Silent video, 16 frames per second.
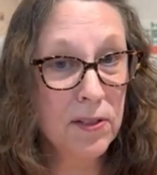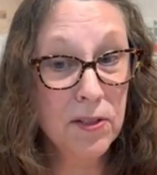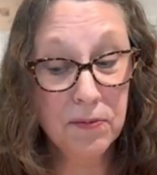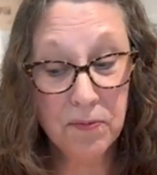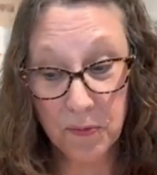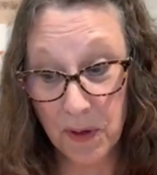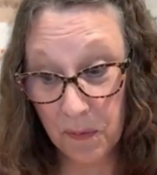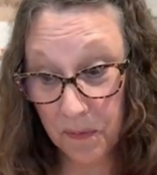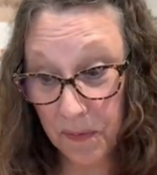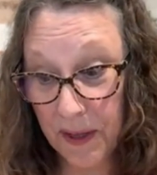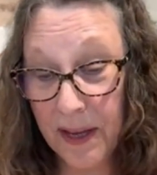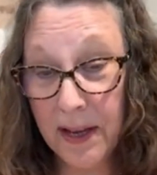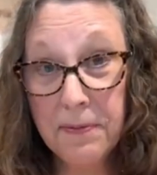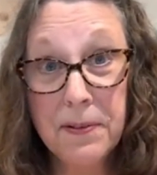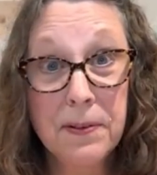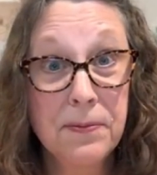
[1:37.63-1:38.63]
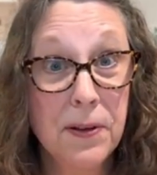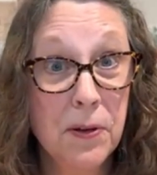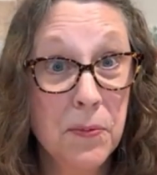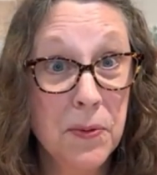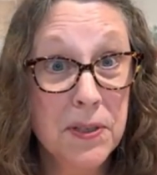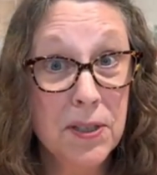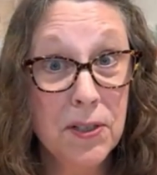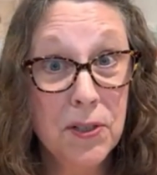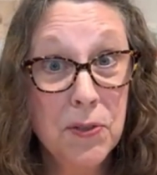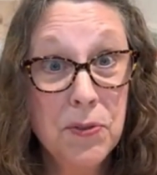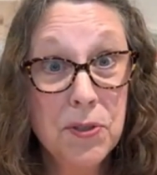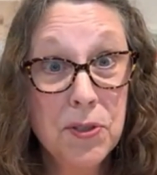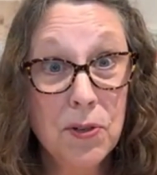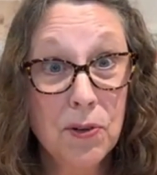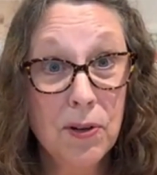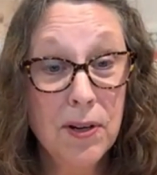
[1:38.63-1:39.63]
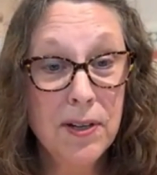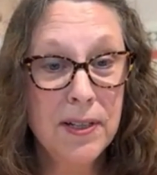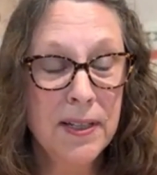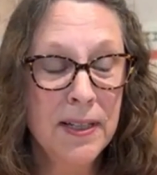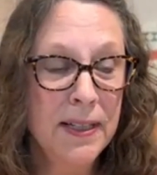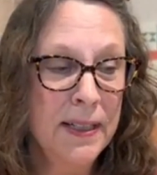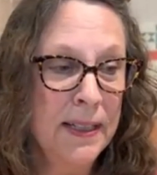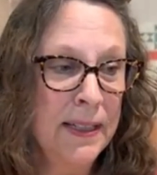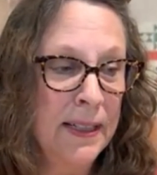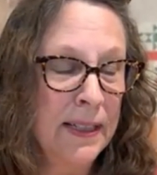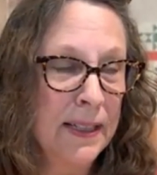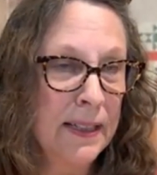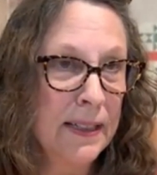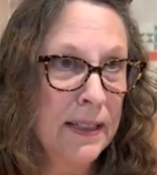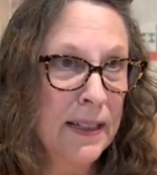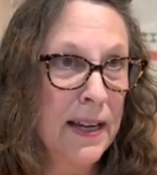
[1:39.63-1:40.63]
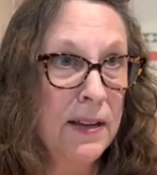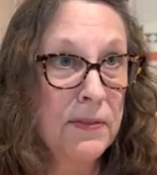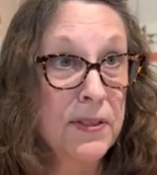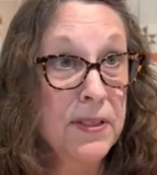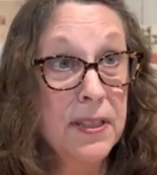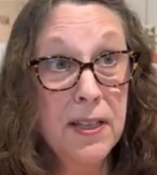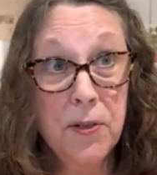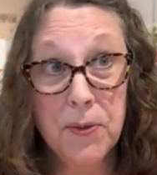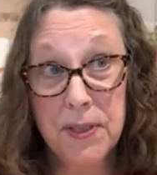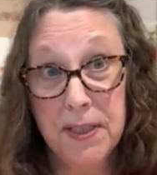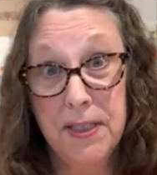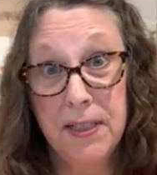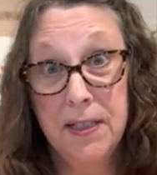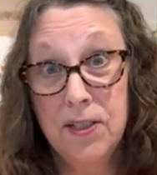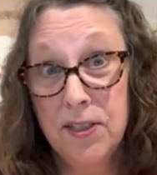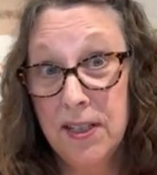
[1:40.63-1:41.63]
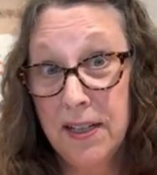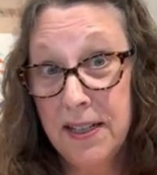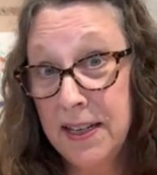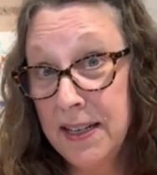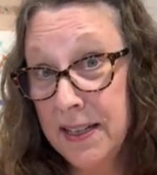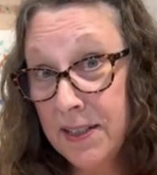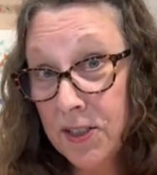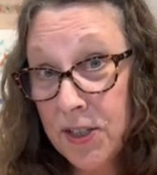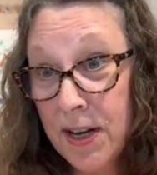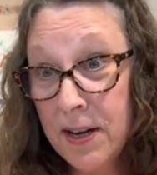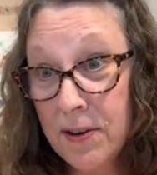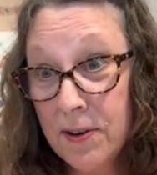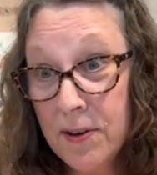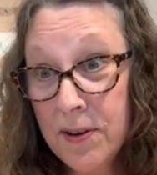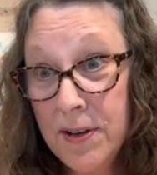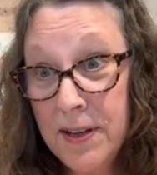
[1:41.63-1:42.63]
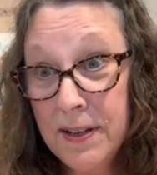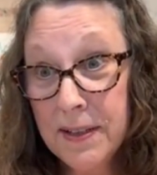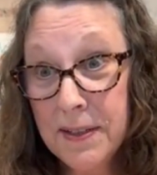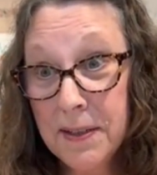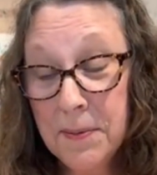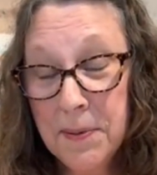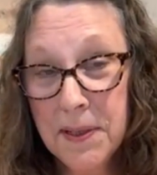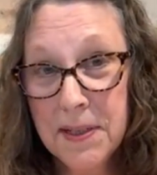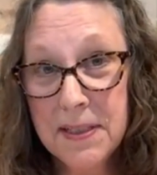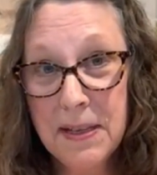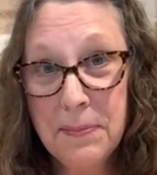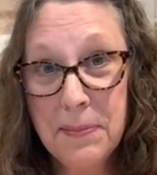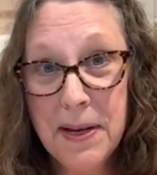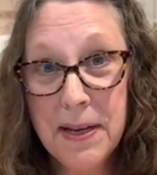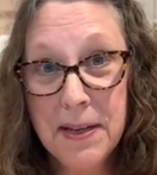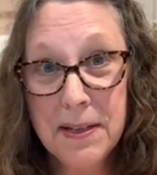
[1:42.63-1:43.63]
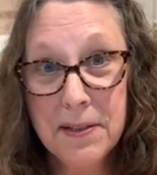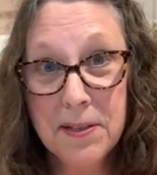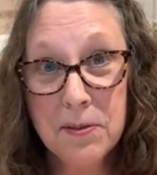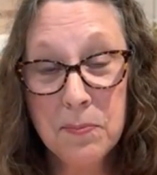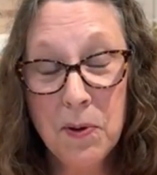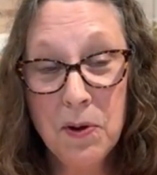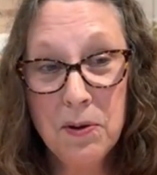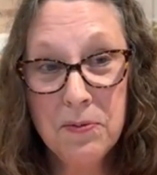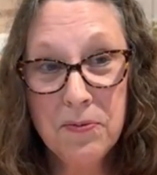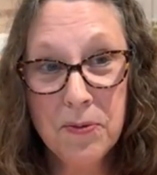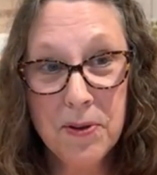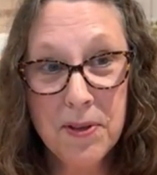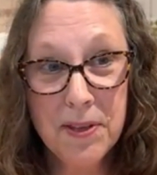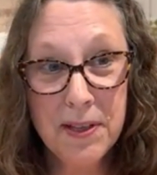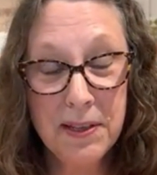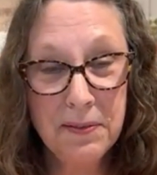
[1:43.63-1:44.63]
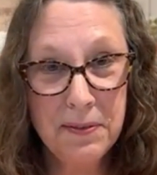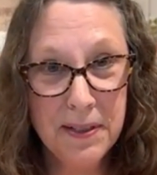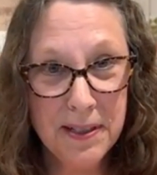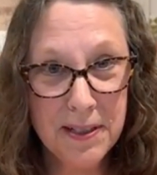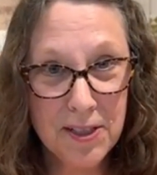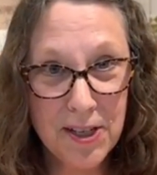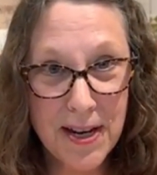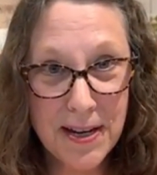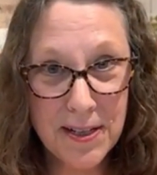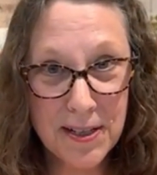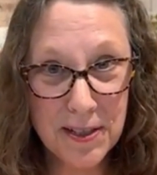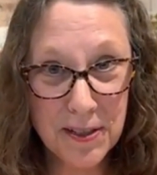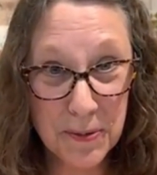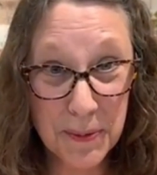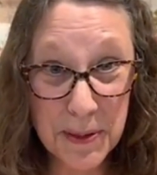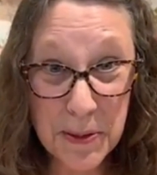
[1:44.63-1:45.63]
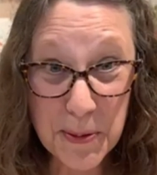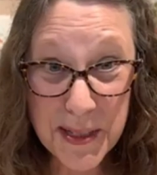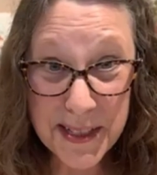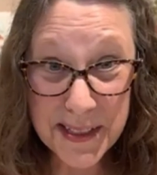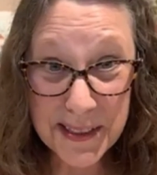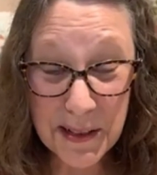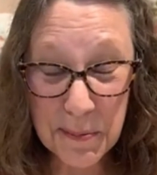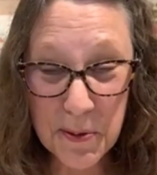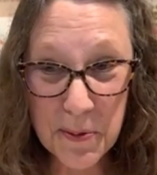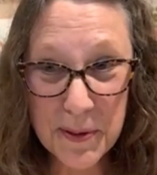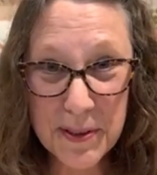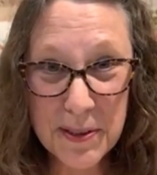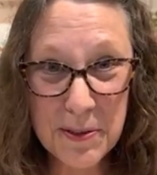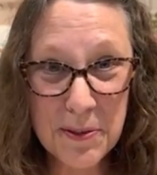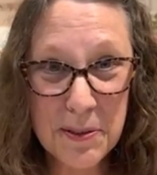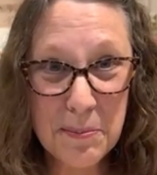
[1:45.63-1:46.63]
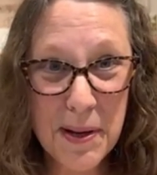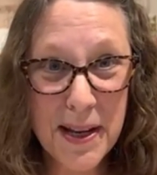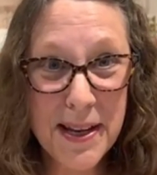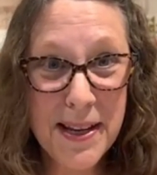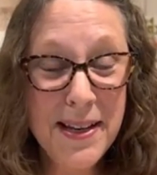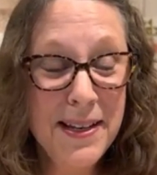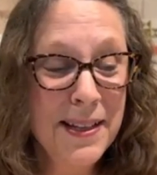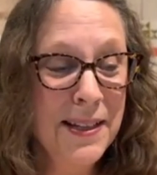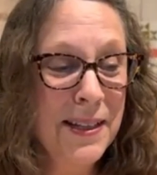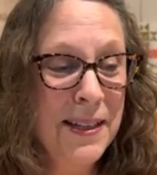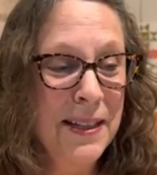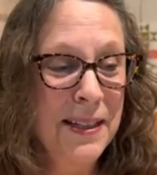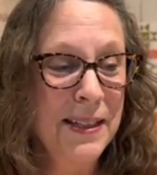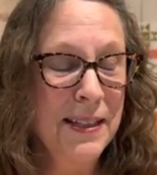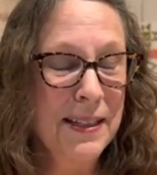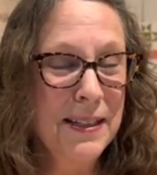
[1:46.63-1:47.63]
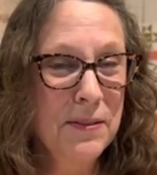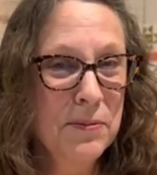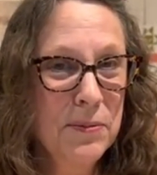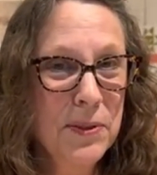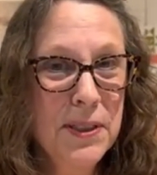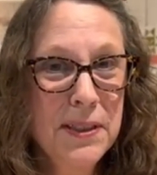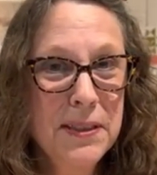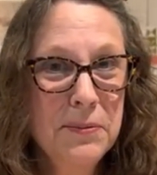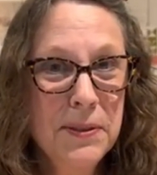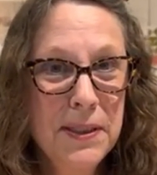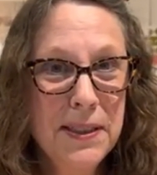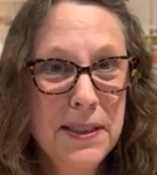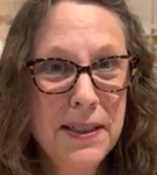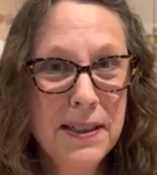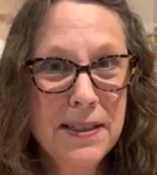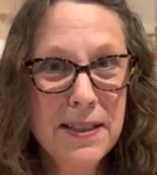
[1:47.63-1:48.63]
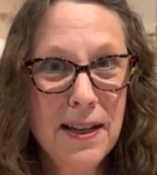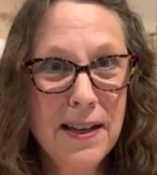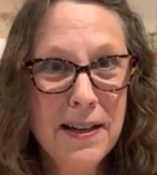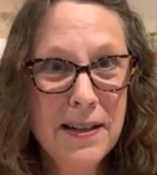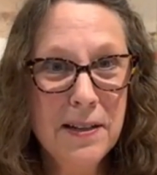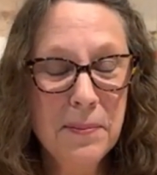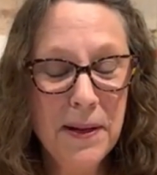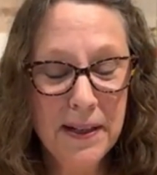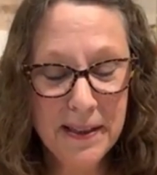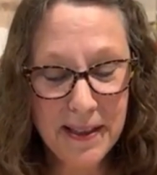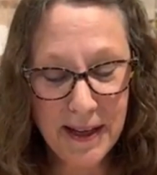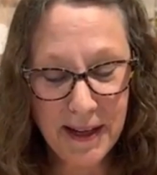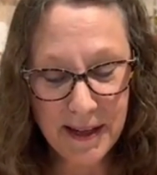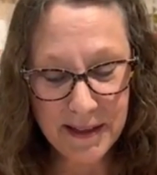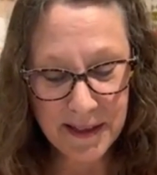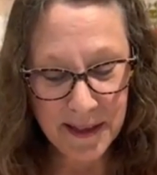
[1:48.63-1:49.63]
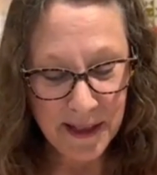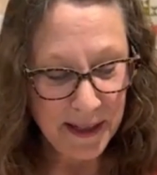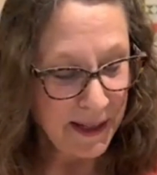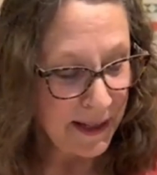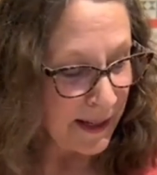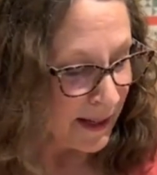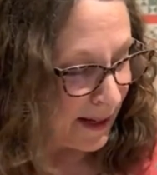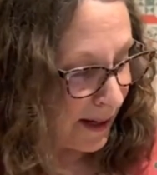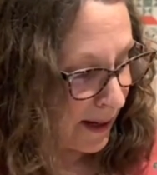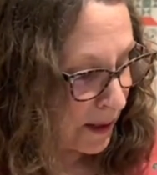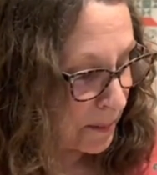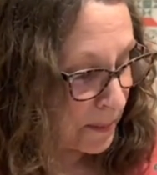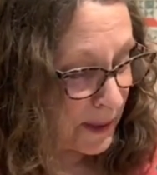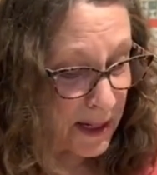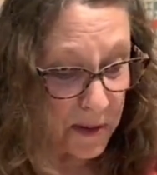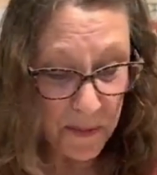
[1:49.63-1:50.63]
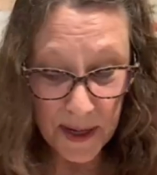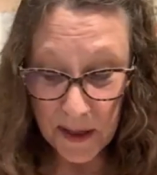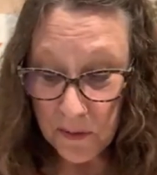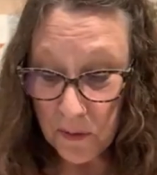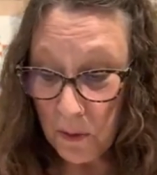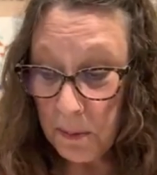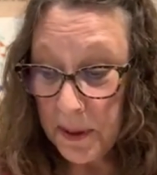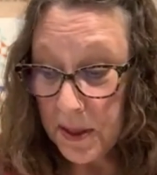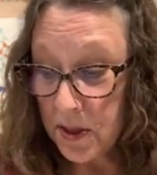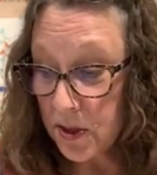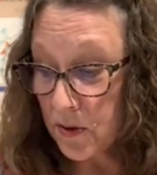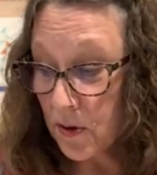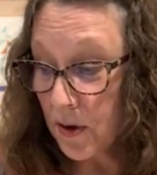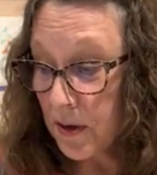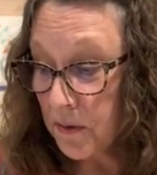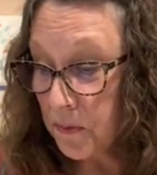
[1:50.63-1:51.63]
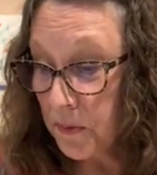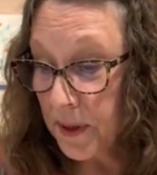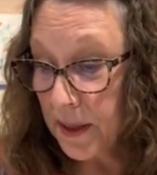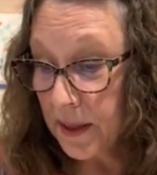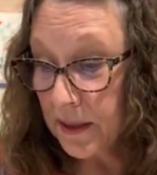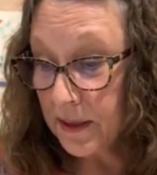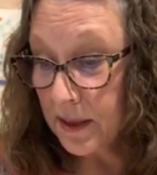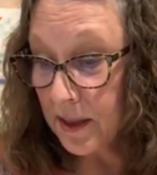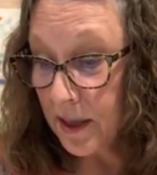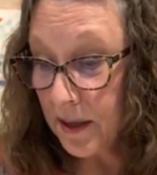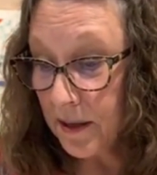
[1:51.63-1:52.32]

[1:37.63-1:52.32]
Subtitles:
well, the FFO was a new start. I have a secret stitch that I can't share because I'm making a small for the gift exchange of the retreat that I'm going to in May. I'm really, really excited about that. But anyway, I normally start with